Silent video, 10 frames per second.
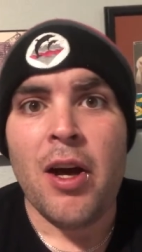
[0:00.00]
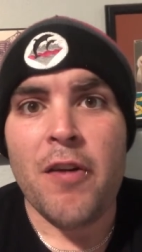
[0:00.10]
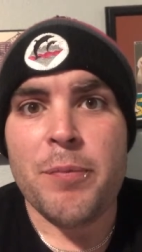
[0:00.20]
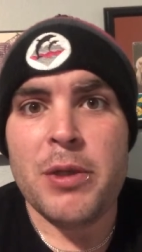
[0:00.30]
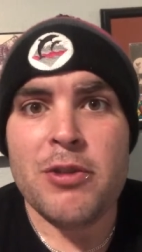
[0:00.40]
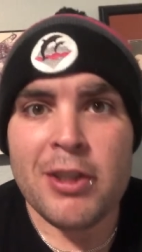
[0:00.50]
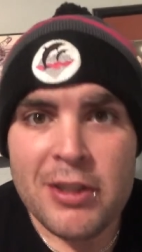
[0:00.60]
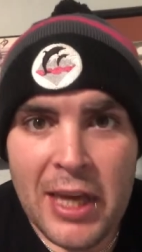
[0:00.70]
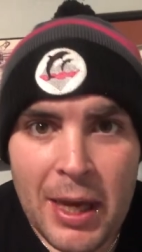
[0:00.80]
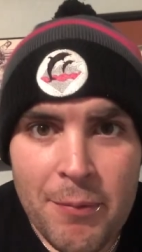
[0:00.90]
of music
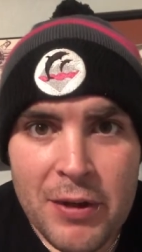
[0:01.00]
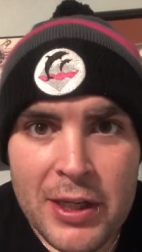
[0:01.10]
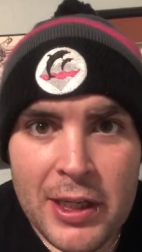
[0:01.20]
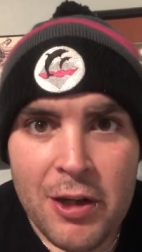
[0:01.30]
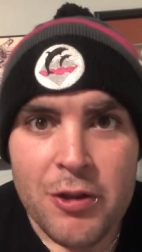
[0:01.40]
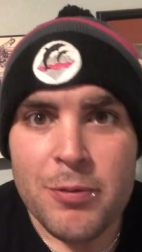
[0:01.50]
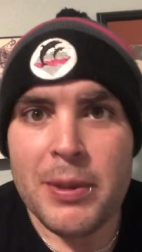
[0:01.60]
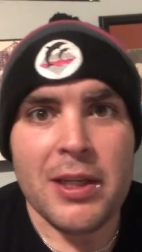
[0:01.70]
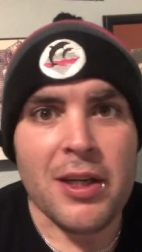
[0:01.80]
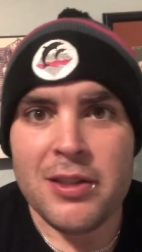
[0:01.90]
scam videos
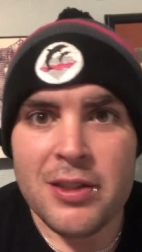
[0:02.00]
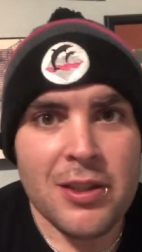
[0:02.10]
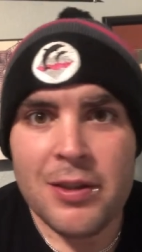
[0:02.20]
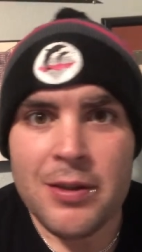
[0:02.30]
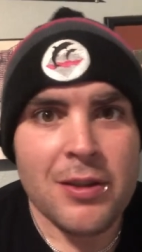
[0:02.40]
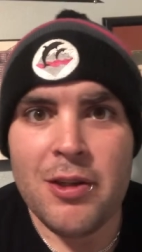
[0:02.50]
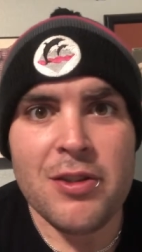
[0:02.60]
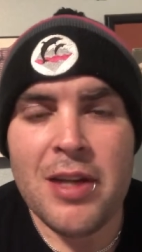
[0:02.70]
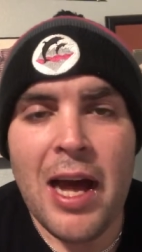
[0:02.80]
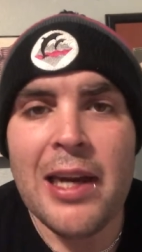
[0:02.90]
because
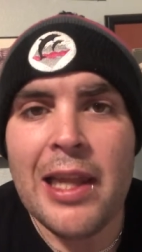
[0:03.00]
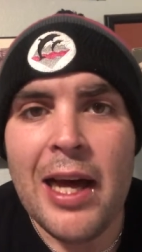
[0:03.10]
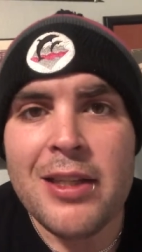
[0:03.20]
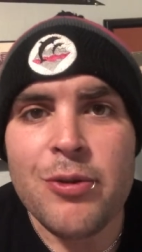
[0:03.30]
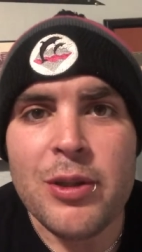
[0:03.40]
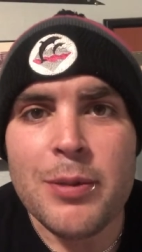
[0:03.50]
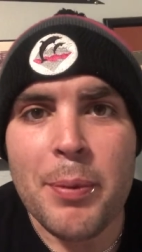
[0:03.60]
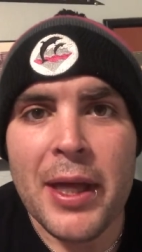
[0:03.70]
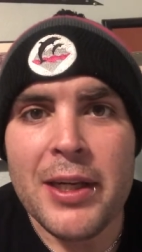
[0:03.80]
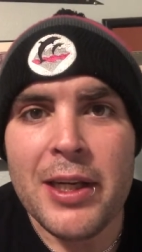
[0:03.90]
there's not a lot to
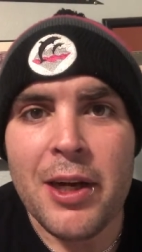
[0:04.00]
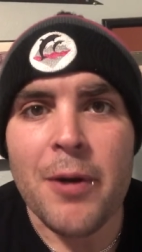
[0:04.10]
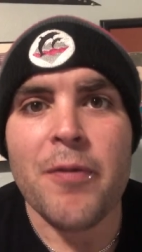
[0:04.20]
explain here.